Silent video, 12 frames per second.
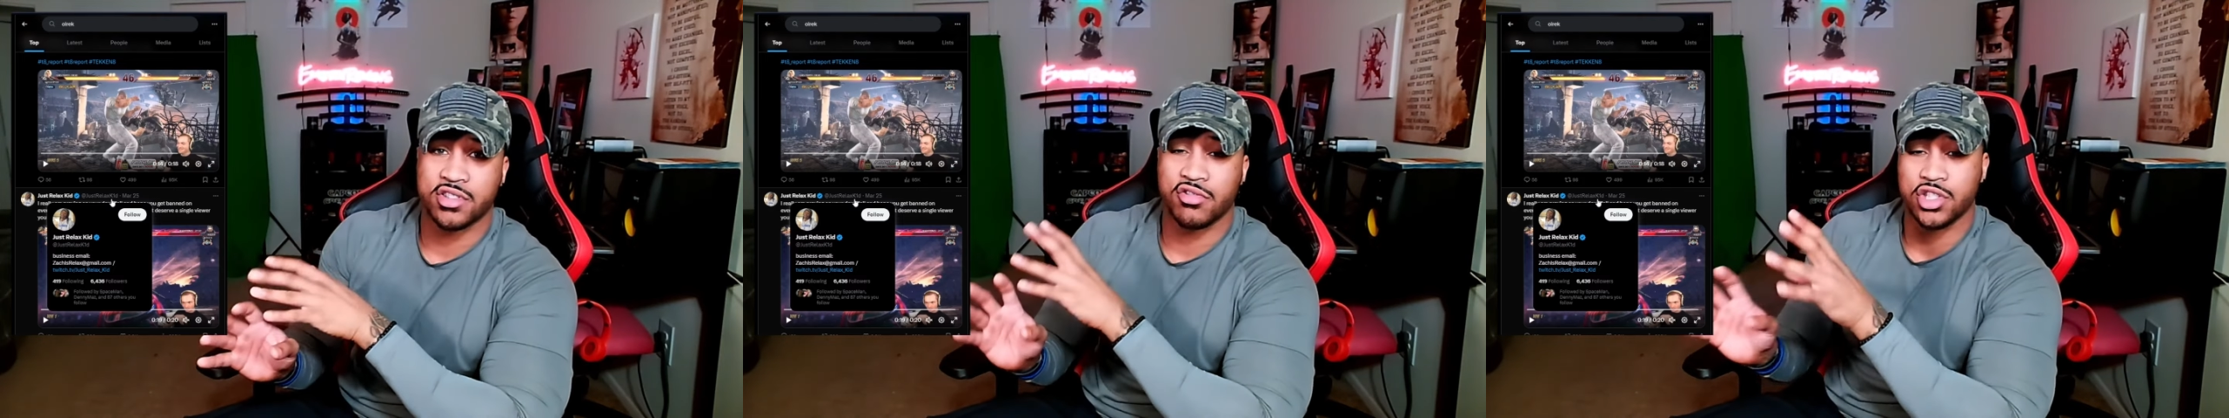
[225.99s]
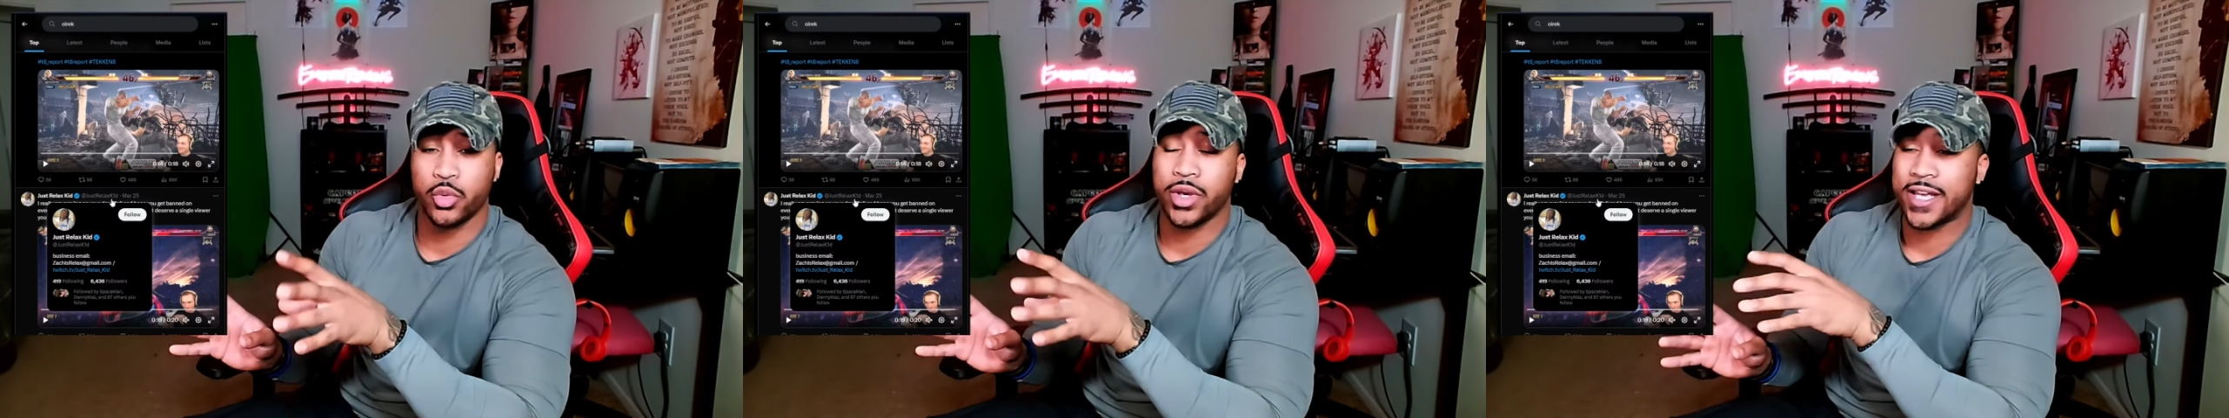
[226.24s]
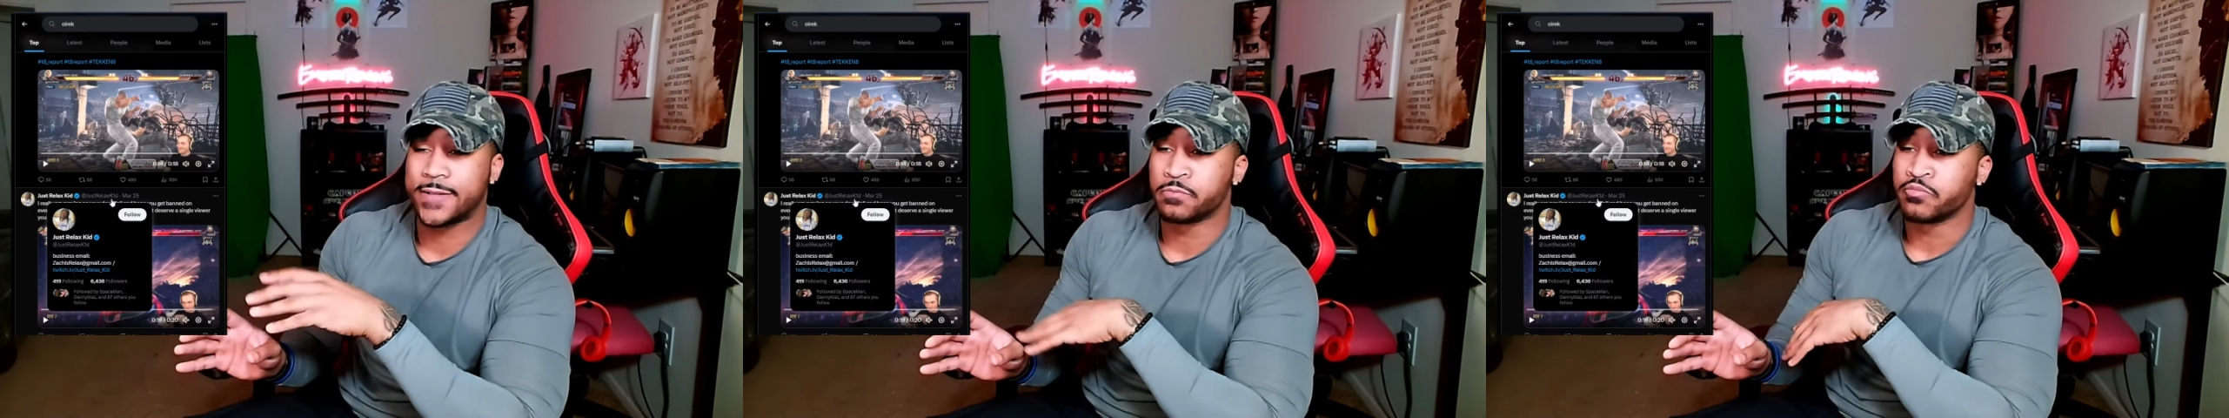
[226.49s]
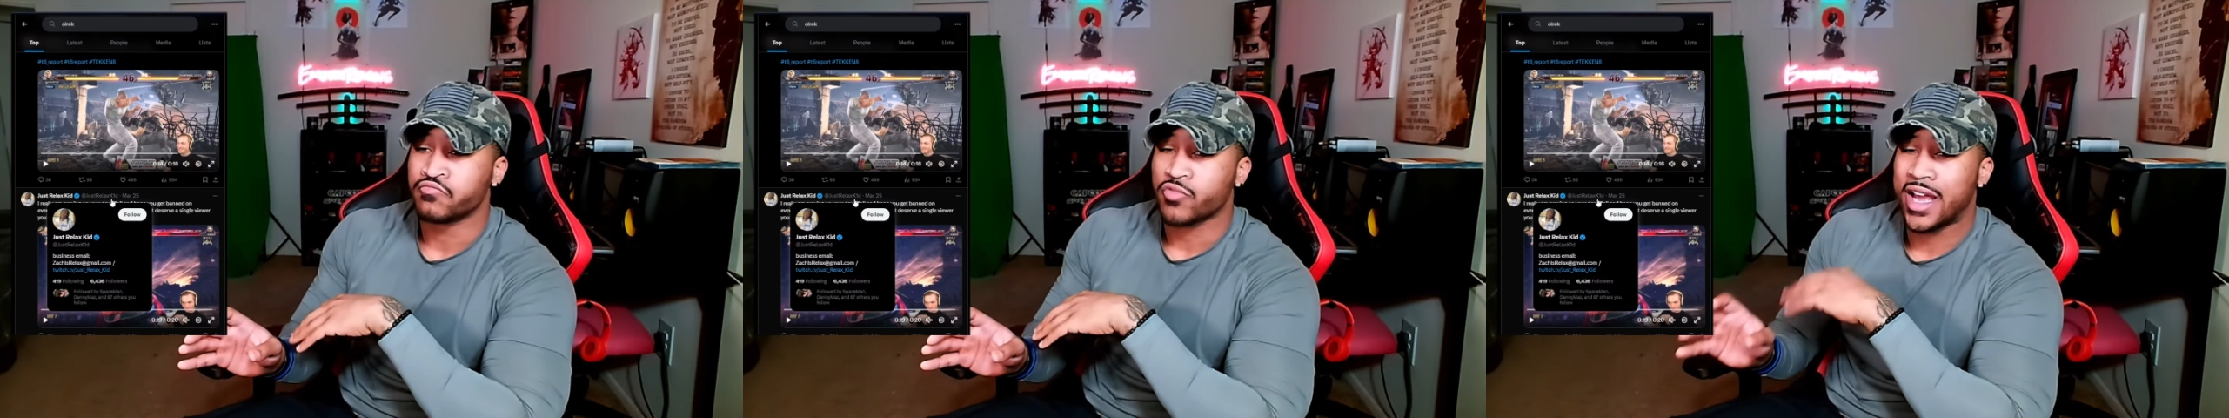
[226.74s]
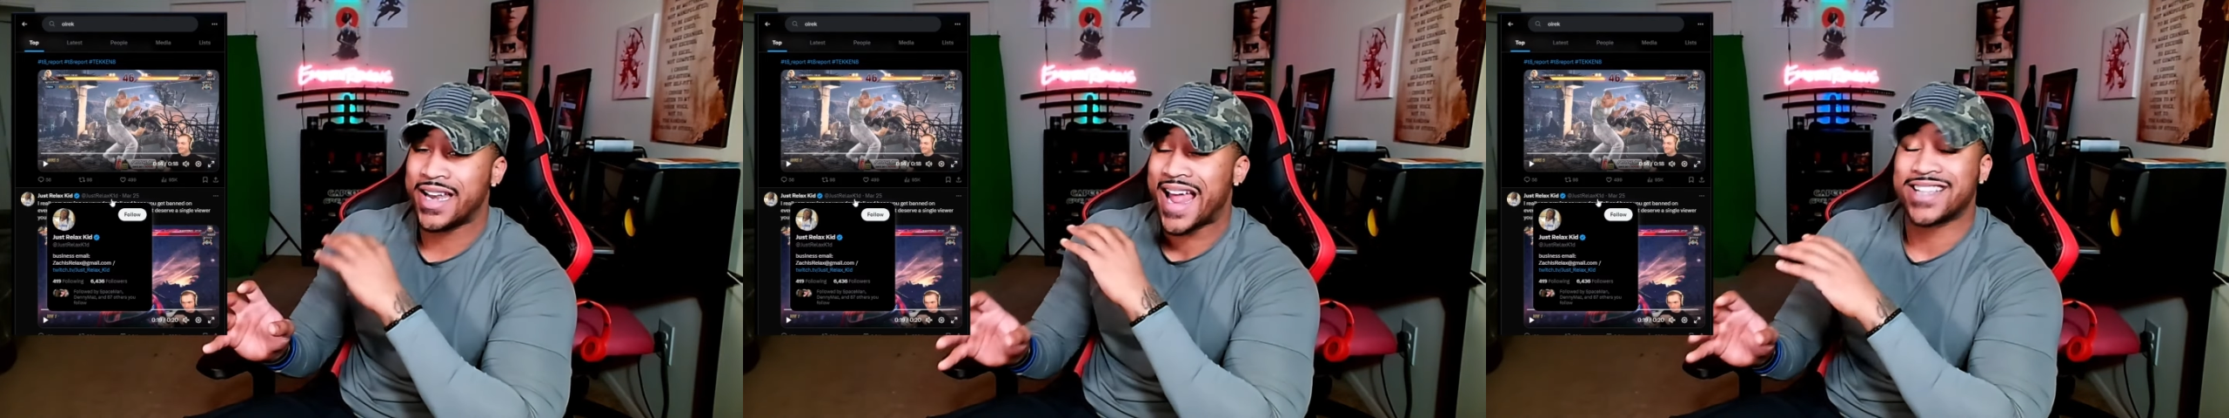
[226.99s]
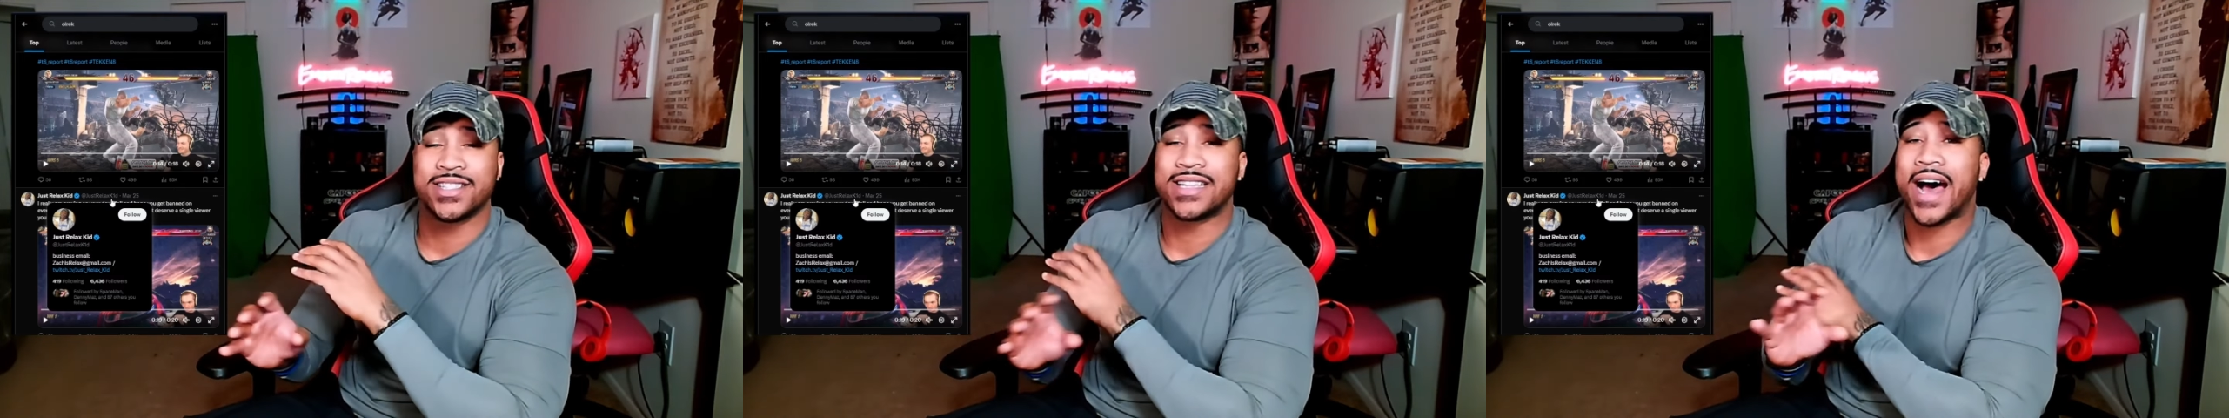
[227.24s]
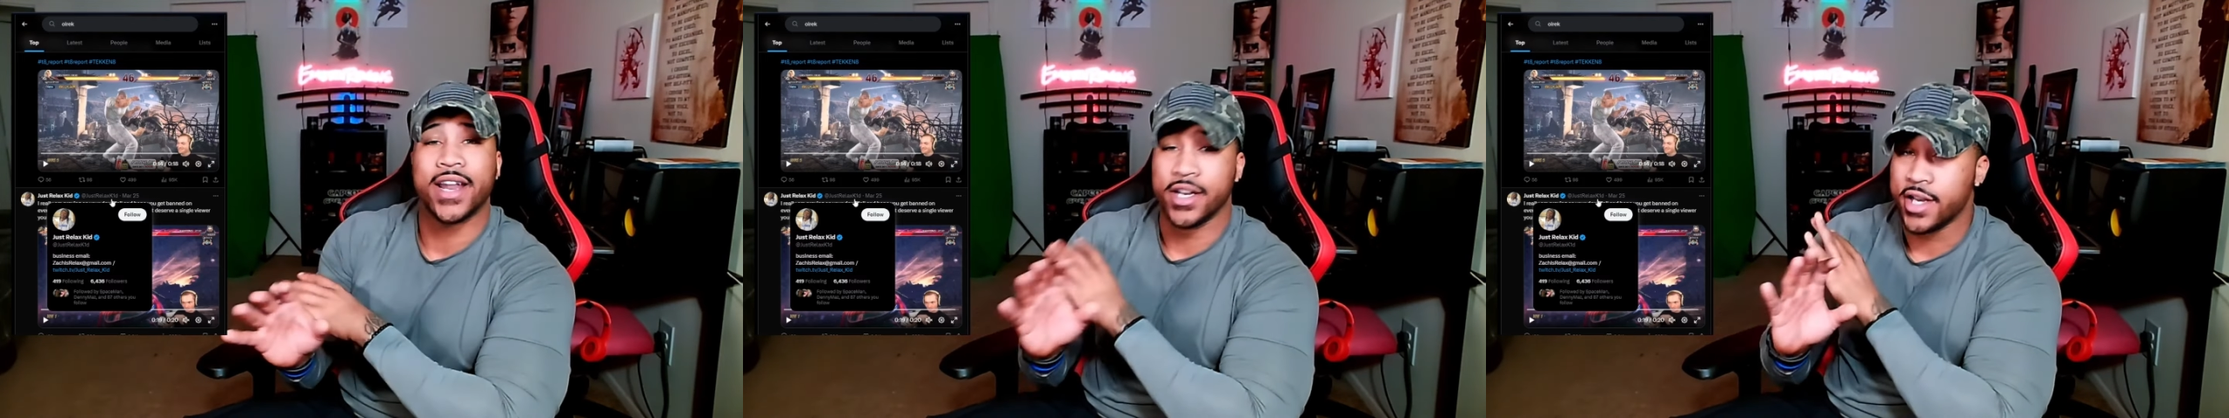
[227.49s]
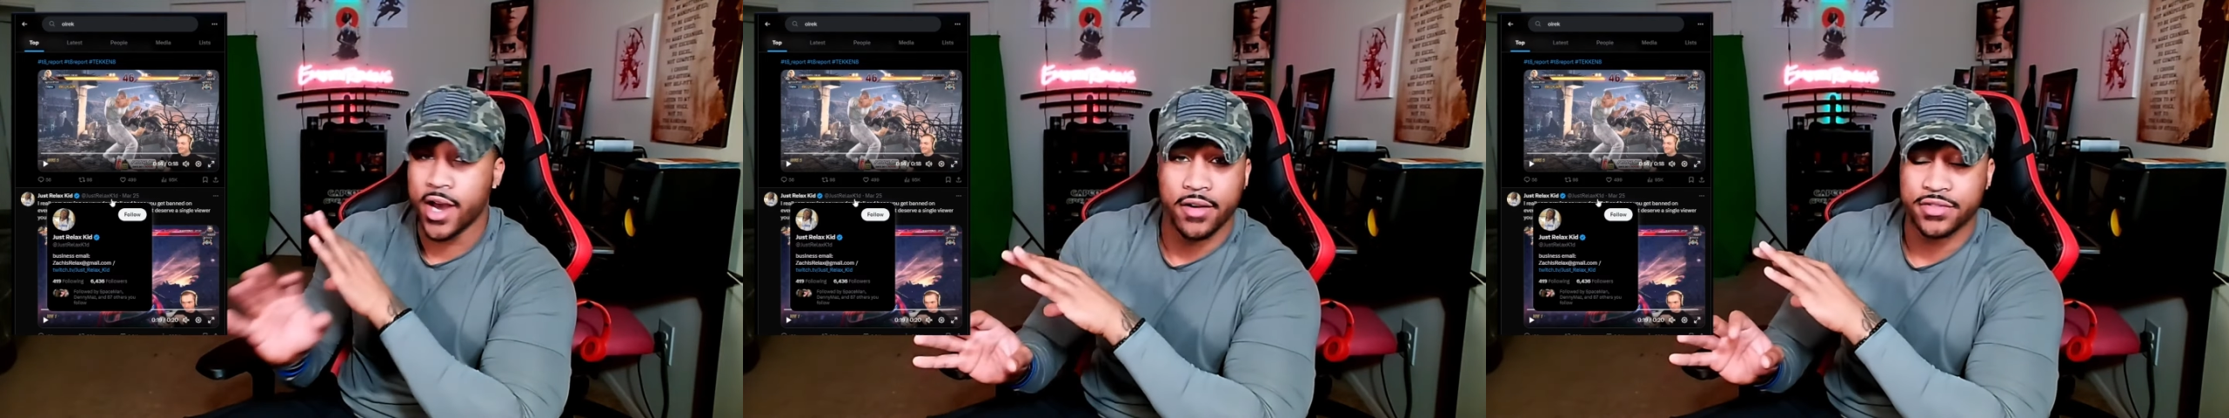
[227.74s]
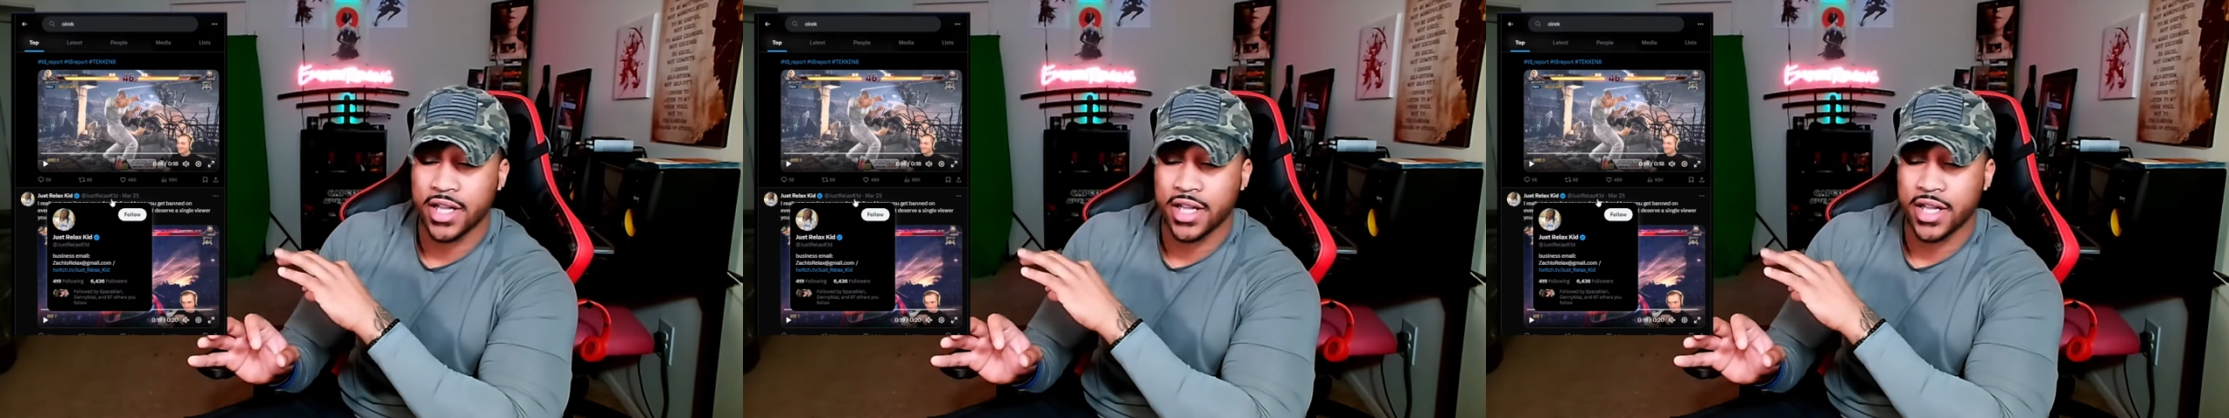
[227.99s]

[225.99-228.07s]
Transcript: that are doing it, and that's not enough.